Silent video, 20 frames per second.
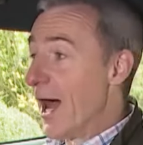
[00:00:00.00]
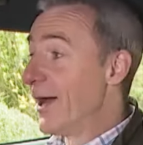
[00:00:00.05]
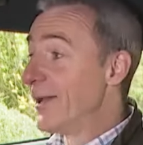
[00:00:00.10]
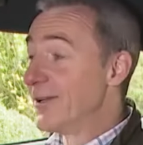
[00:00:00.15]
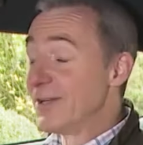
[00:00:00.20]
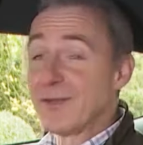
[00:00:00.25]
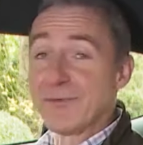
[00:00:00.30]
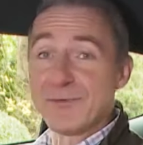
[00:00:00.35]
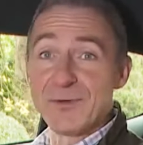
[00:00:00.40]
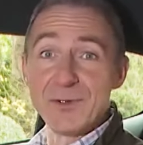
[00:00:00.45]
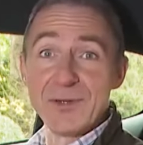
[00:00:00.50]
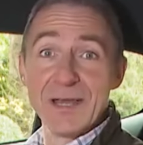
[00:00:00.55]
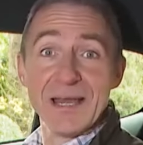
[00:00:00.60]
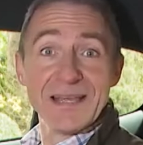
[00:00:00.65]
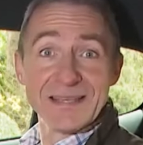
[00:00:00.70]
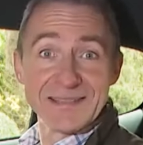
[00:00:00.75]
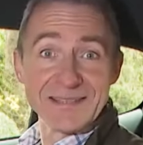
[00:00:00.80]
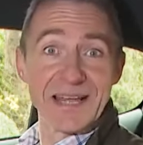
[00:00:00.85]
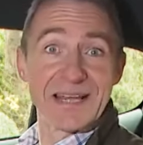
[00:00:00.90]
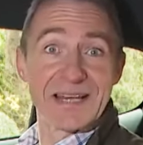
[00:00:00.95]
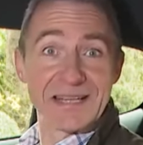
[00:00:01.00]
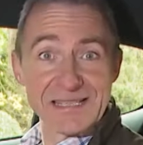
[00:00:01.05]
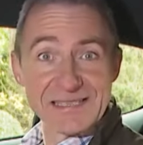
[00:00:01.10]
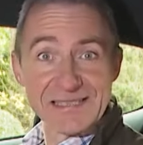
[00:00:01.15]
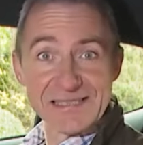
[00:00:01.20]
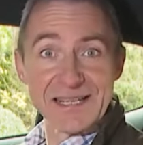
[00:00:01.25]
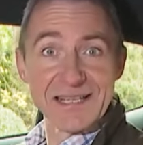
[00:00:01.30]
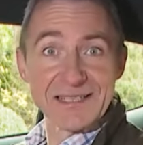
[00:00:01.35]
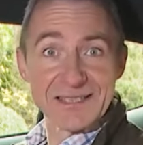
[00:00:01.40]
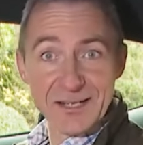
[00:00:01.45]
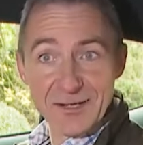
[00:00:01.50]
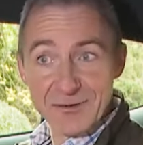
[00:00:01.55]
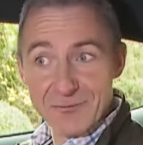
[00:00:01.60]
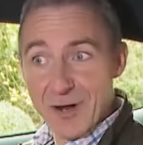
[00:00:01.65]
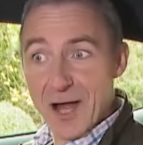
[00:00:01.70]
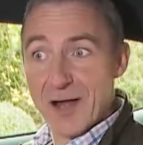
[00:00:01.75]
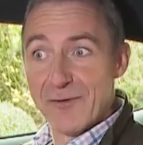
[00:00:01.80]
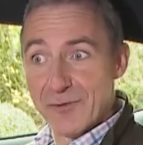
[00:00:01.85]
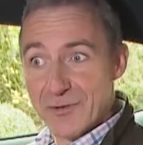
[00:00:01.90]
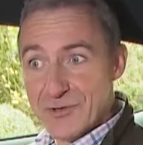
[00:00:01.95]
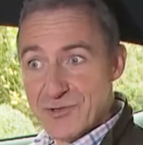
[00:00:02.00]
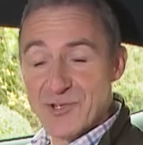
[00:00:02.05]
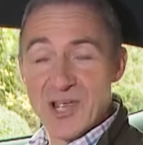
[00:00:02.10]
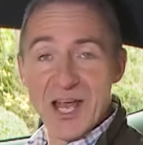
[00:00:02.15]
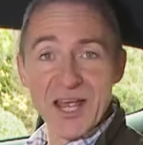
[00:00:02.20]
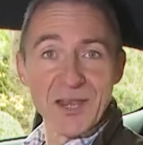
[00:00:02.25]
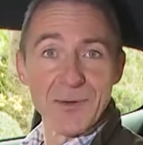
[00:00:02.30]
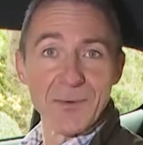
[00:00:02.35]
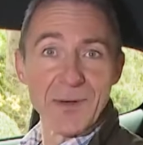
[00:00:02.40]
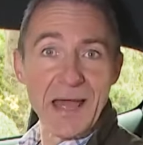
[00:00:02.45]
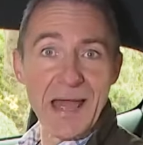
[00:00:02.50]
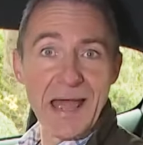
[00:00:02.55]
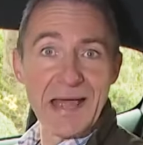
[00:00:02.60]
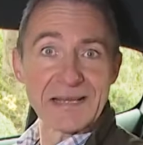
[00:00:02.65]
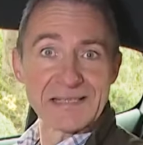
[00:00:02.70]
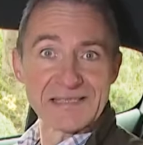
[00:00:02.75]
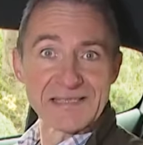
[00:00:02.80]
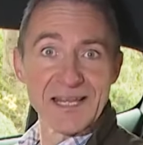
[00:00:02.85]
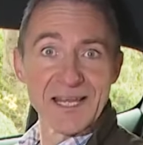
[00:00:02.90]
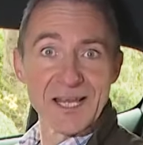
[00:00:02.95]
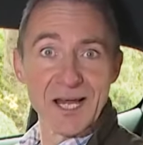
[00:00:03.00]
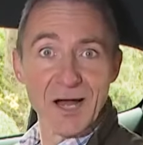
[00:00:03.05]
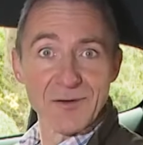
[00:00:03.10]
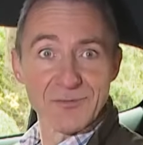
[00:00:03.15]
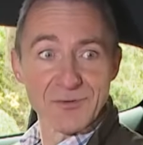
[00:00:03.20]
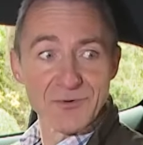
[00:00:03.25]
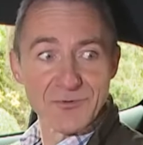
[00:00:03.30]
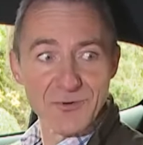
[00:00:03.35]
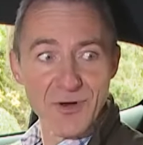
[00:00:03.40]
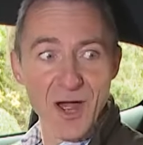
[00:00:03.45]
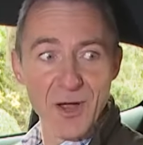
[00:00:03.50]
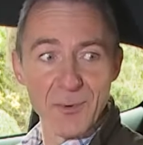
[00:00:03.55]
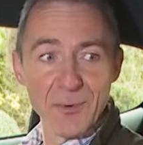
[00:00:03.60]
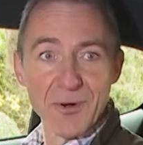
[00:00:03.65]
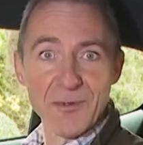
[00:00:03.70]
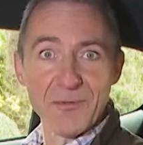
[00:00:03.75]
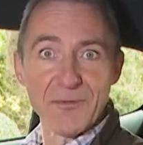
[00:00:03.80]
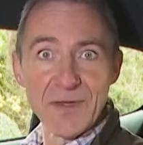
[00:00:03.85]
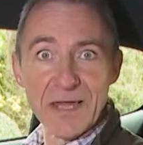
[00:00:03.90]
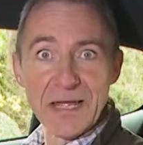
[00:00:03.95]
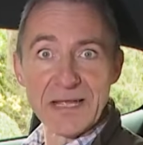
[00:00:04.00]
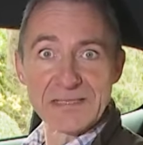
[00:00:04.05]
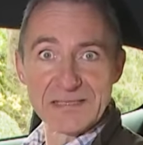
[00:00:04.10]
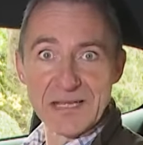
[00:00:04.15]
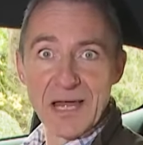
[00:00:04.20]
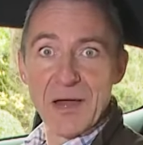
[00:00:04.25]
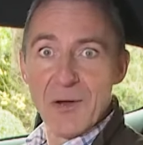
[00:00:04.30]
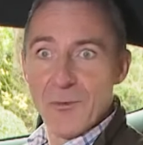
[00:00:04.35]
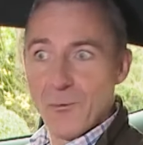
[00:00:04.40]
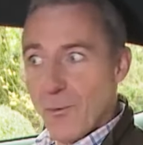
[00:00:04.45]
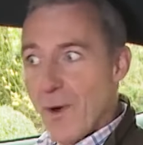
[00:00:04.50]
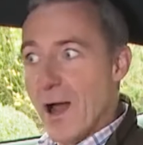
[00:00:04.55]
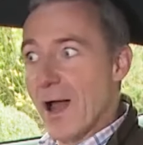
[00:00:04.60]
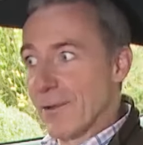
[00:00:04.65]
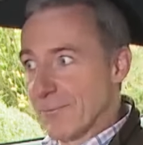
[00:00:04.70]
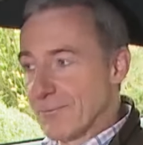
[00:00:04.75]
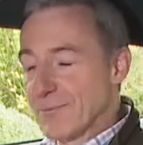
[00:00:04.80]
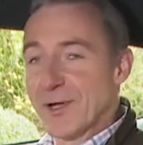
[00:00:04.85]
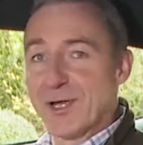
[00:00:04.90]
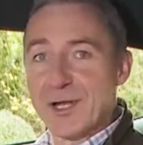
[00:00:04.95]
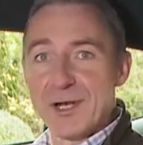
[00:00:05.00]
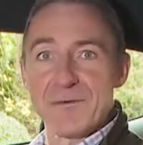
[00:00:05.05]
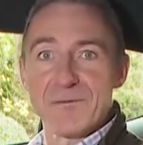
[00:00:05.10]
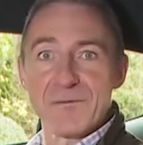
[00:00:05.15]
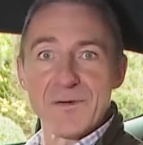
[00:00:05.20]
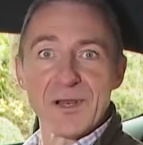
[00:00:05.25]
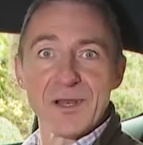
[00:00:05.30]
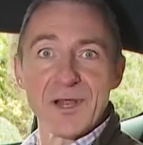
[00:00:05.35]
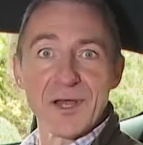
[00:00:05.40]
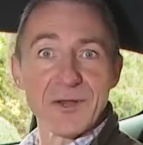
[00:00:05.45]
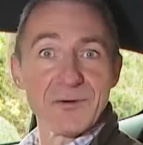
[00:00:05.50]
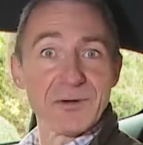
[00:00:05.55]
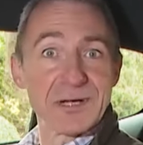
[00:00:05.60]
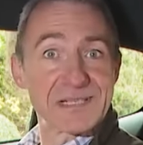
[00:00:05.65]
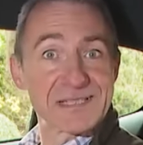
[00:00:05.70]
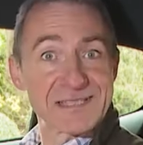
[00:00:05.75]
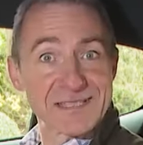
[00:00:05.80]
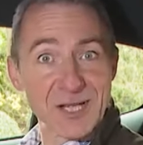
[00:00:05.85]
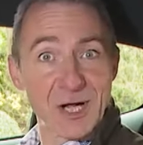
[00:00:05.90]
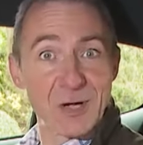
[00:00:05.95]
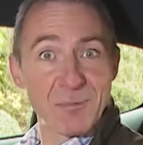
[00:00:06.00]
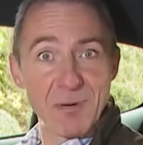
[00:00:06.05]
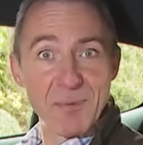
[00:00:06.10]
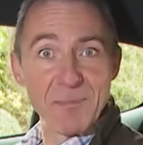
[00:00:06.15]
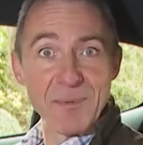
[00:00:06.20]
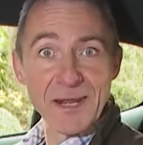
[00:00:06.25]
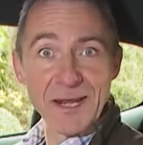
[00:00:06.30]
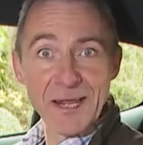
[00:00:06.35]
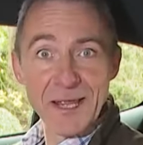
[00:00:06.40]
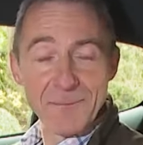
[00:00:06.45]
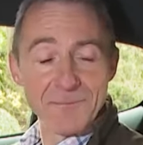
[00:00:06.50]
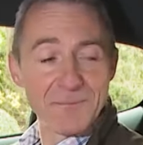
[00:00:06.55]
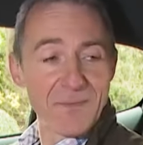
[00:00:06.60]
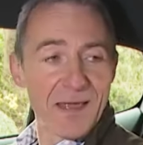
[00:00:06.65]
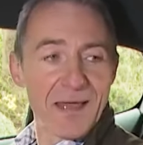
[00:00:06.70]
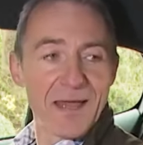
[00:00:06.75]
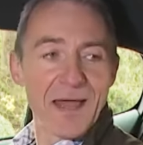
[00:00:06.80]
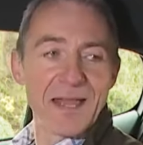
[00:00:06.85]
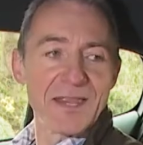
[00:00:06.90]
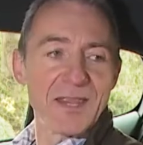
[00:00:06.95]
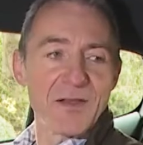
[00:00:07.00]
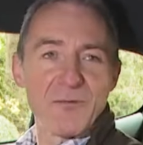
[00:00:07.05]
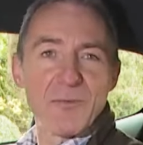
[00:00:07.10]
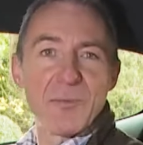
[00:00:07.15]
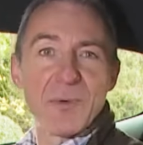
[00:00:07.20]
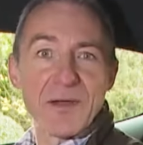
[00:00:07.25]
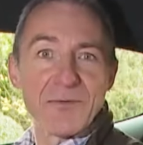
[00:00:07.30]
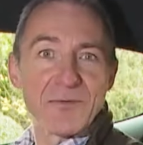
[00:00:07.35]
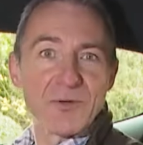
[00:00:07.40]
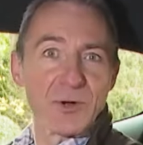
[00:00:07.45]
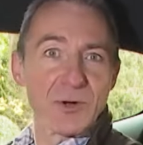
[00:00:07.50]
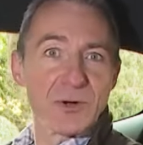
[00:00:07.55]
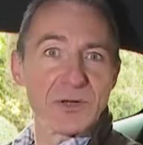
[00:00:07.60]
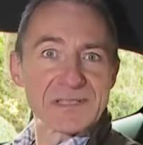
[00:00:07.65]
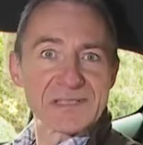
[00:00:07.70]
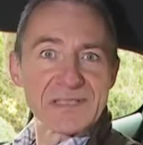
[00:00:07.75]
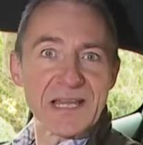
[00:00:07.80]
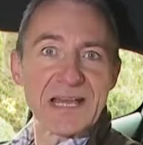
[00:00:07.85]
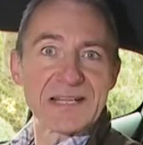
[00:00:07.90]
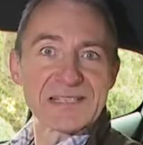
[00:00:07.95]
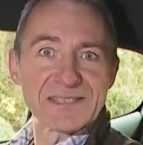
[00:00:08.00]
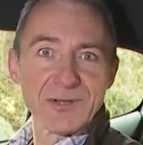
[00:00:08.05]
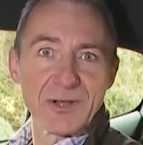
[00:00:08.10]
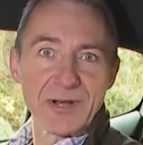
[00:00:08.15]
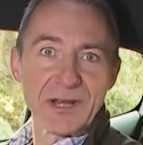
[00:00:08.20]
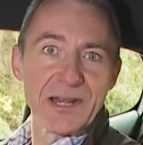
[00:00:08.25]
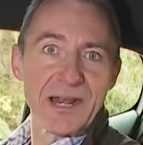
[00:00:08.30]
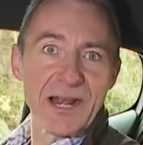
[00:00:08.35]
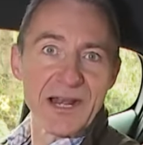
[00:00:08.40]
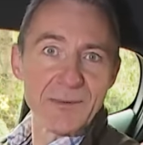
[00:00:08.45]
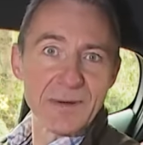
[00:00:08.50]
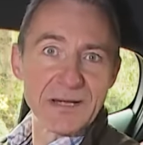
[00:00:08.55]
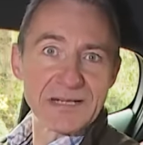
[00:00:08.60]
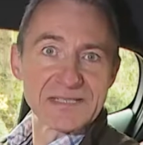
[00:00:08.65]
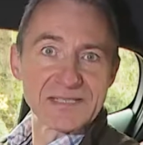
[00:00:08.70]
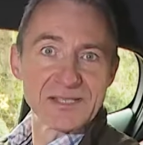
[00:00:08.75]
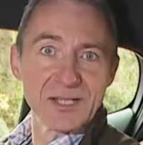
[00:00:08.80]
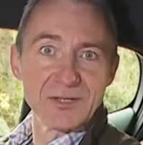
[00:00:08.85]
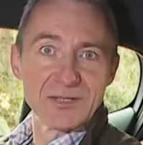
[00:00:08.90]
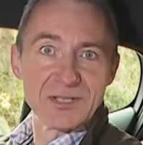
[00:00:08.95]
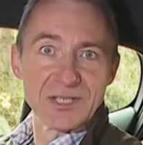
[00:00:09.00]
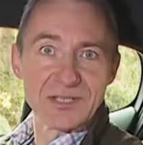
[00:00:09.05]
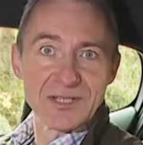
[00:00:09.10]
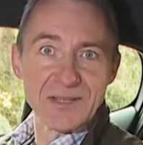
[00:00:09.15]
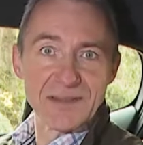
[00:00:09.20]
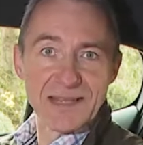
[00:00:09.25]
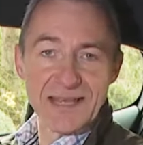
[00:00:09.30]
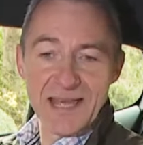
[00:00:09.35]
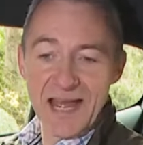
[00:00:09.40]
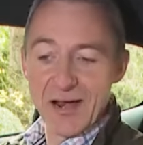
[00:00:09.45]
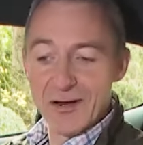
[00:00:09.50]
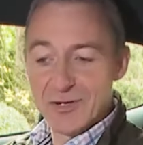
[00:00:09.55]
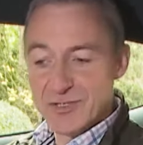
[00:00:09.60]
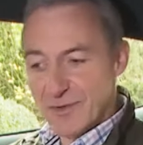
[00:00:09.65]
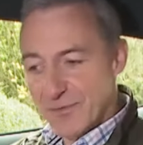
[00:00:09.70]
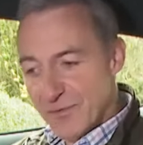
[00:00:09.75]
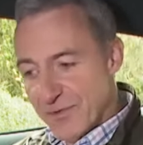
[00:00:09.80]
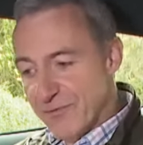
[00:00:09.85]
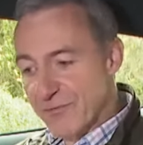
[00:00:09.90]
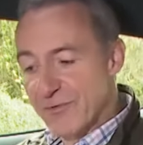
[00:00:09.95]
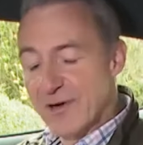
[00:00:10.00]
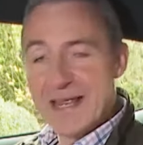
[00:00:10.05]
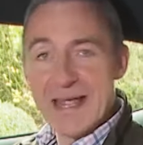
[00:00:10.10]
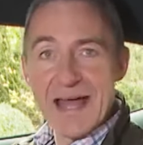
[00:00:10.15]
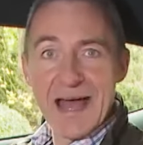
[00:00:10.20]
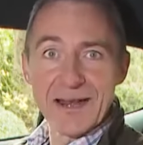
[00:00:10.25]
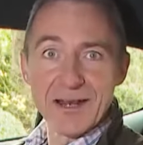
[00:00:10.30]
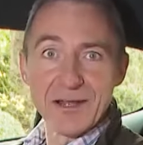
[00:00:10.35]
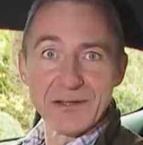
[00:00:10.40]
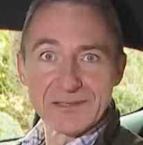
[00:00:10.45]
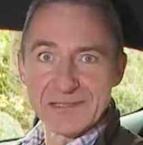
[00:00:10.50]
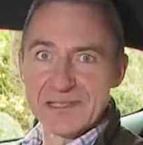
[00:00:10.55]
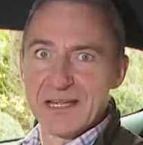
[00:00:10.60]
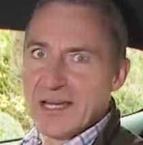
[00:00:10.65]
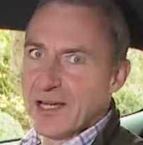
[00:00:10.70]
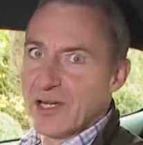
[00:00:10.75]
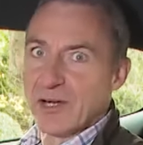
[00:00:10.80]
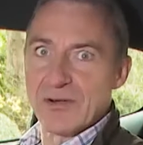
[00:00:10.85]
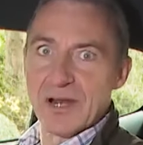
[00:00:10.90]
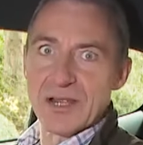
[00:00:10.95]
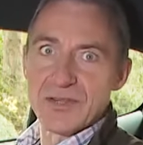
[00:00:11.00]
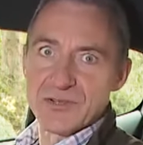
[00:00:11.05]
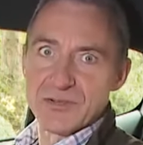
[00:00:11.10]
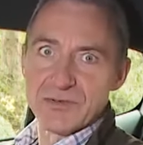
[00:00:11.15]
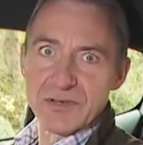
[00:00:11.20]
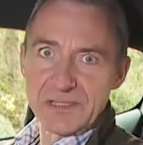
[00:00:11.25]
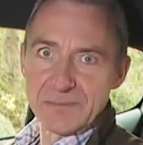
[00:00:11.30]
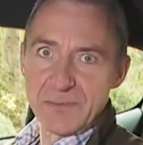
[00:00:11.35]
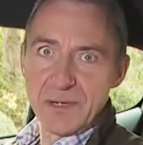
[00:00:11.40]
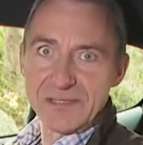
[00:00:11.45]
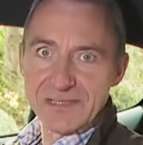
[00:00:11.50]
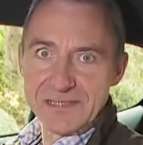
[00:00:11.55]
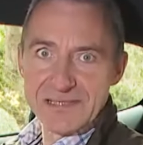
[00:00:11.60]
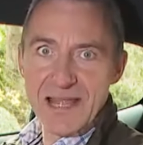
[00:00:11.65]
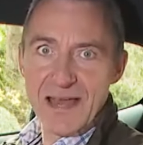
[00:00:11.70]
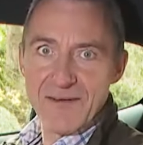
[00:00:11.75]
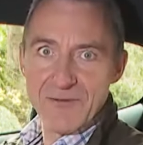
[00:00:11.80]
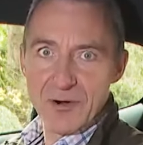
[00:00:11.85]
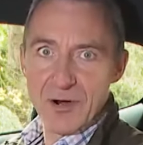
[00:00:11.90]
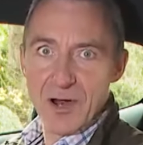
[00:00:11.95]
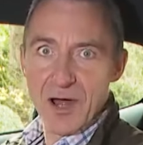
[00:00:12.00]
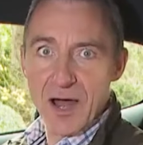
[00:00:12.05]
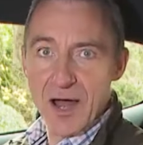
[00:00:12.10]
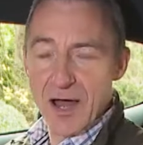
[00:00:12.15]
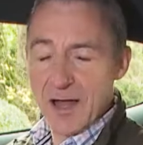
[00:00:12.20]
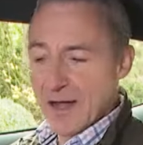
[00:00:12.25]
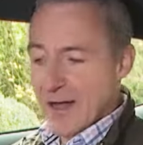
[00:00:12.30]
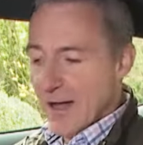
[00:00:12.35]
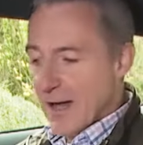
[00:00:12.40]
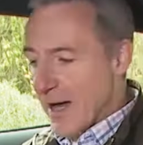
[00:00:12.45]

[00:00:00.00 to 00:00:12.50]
And if you take a seat in a rival Jaguar XE after trying one of these, well, you're going to feel like you're in a super mini. Inevitably, of course, it's not in any way suited to the carriage of three adults. Gran Turismos never are.